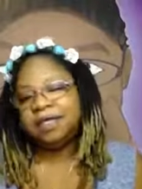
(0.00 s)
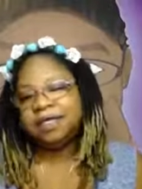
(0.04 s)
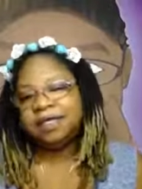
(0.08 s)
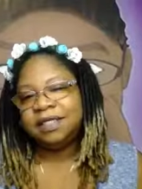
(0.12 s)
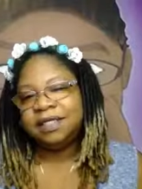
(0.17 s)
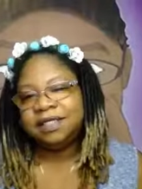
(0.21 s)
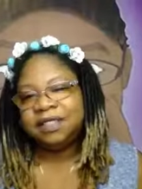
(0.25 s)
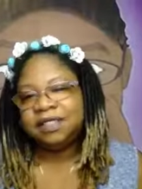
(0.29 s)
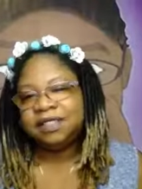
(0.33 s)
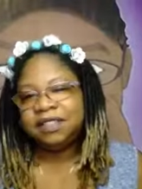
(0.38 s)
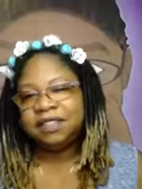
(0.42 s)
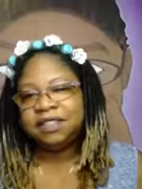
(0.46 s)

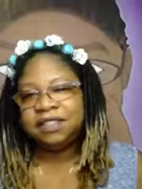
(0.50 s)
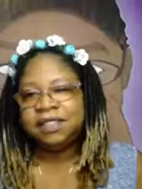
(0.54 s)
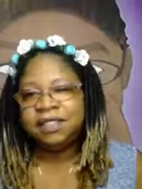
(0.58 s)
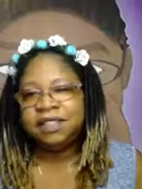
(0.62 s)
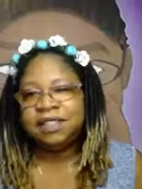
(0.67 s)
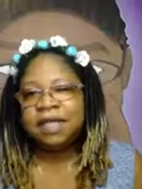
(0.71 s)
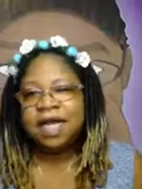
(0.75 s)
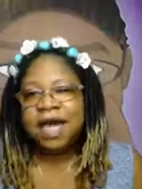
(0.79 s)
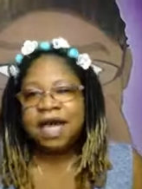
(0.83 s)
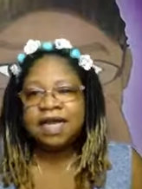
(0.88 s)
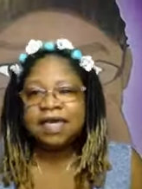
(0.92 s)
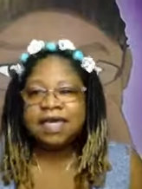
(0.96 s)
It's just a
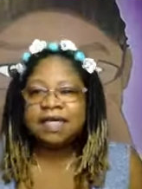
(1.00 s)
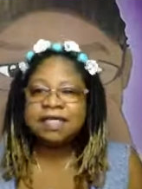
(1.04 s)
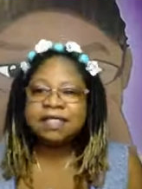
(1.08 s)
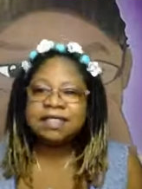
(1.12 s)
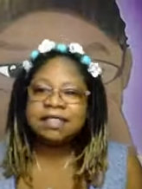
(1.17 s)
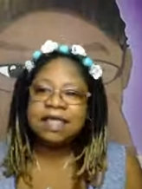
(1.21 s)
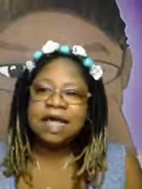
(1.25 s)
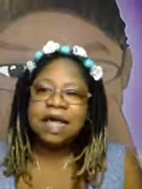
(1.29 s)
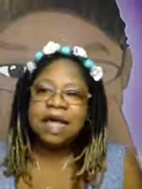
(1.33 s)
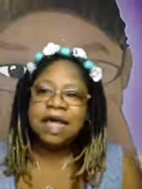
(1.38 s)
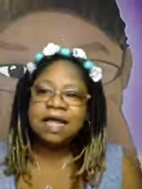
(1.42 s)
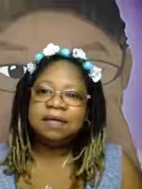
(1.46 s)
sign of the
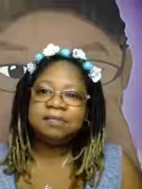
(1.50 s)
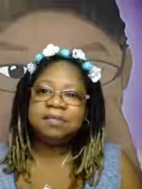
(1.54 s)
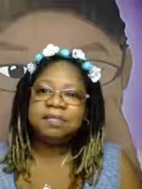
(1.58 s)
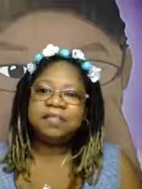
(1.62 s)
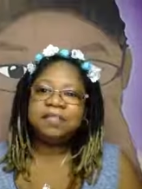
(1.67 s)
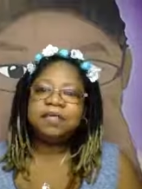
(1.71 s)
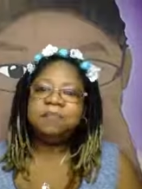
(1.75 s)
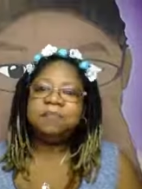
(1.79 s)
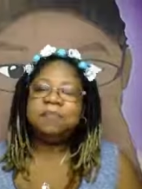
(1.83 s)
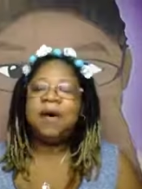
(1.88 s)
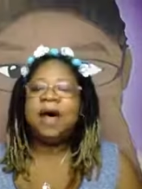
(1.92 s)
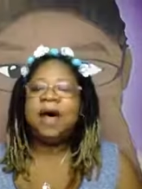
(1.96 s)
times.
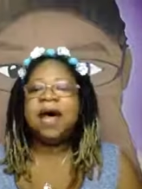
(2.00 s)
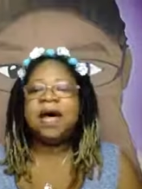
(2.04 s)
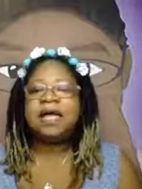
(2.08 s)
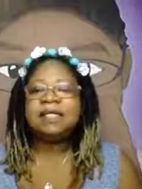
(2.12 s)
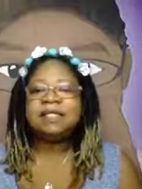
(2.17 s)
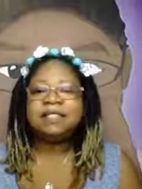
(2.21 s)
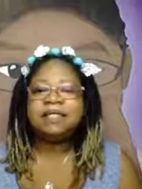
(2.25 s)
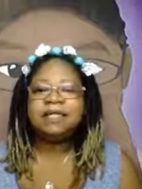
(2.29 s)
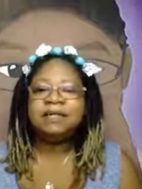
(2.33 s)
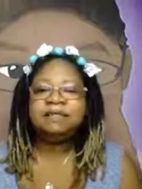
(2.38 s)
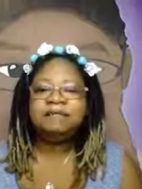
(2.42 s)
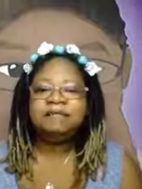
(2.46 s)
It's a
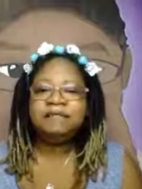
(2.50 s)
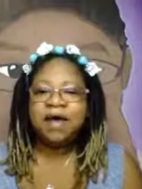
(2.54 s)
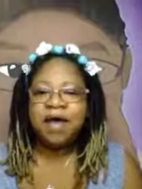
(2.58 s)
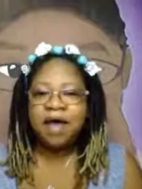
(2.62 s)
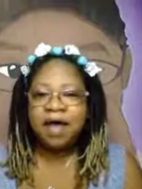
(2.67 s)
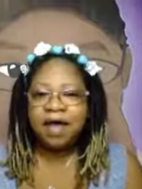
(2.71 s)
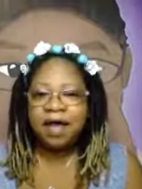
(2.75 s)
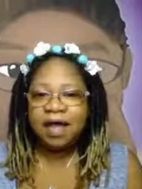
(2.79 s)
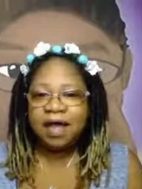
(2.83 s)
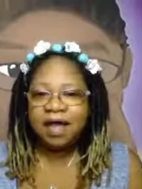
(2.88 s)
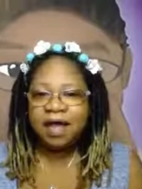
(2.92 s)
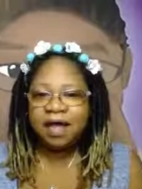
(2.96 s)
positive
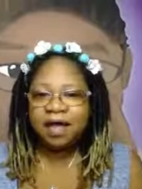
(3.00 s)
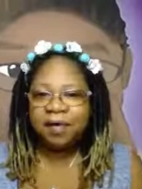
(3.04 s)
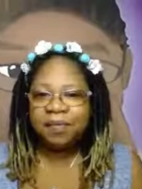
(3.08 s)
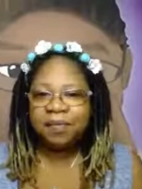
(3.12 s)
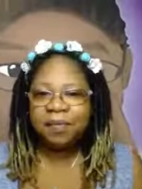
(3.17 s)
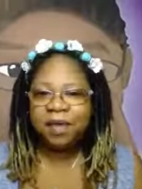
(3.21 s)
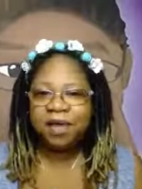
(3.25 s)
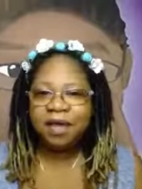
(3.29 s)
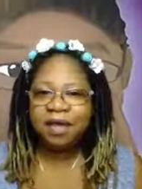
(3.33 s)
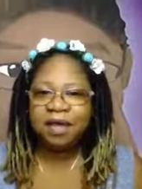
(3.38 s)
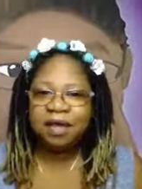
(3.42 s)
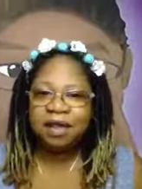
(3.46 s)
vibe.
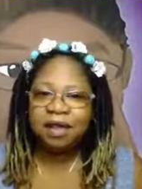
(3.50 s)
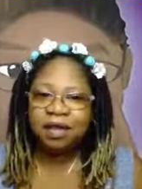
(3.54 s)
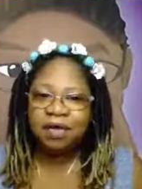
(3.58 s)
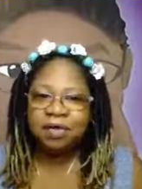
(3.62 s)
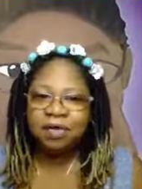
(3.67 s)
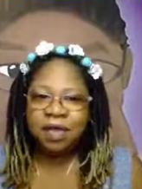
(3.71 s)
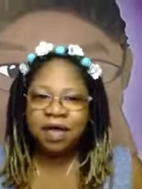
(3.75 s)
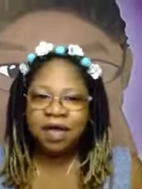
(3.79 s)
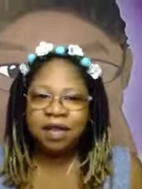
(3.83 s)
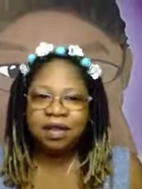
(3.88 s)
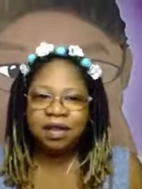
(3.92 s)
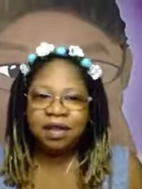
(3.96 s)

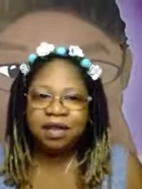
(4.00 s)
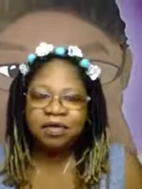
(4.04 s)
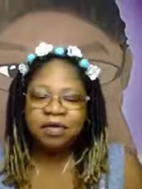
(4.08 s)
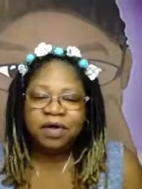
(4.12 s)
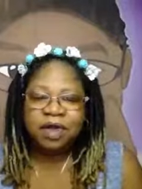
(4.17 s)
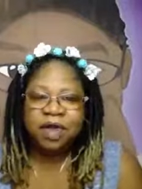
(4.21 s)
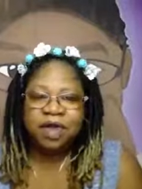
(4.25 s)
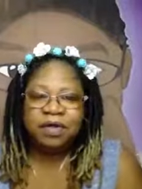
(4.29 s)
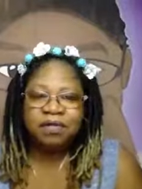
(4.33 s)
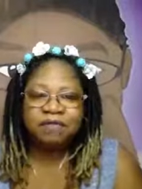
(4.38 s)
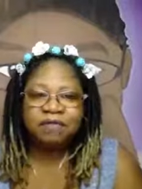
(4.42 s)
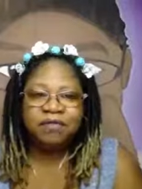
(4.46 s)
Hello, hello,
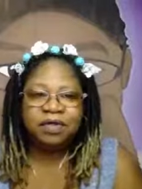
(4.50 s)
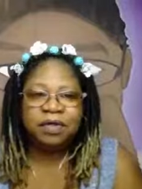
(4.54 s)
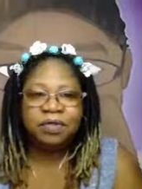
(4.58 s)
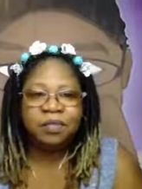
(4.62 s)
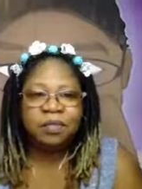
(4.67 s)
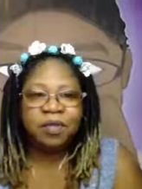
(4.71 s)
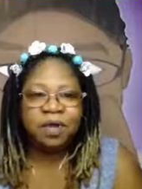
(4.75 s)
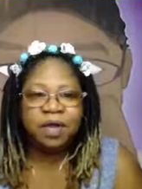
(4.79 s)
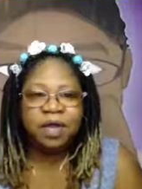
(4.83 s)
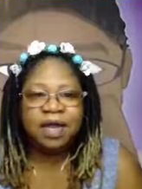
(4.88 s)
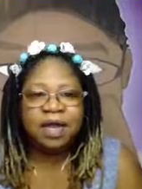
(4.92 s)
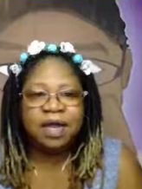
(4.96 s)

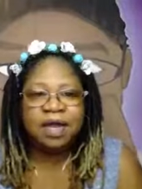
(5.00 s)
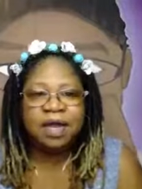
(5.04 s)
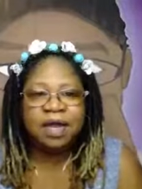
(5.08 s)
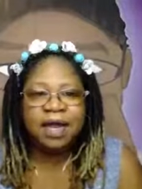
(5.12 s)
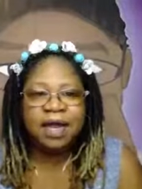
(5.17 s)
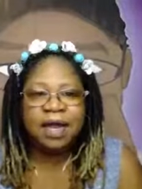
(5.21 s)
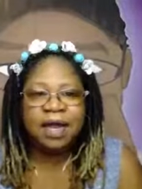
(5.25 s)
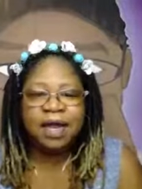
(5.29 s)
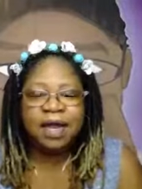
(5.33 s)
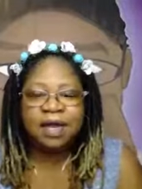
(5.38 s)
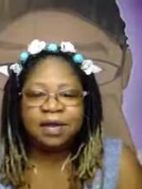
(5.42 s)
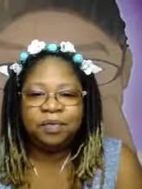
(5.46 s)
everyone,
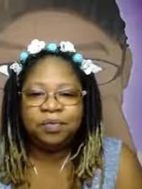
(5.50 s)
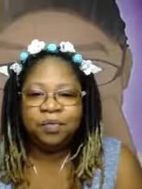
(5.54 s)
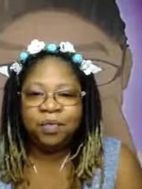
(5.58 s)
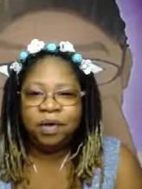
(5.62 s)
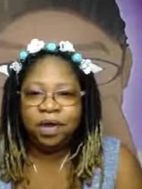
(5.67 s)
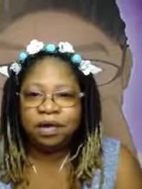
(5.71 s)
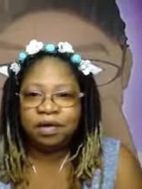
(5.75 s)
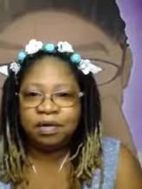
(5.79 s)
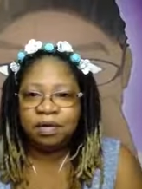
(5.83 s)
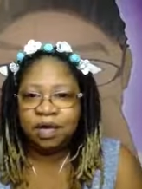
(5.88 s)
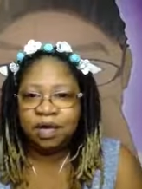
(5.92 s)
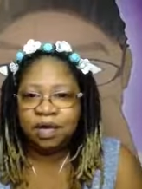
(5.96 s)
and
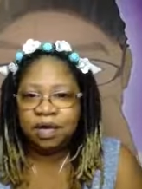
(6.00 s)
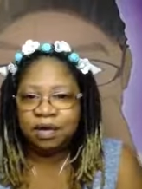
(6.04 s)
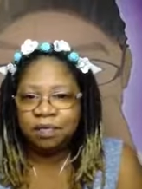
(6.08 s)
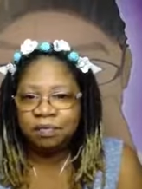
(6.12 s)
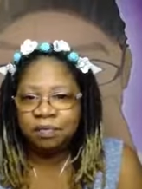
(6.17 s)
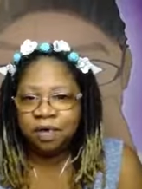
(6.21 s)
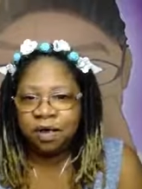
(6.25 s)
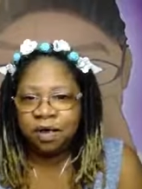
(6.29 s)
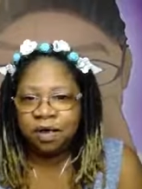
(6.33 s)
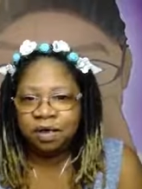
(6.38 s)
welcome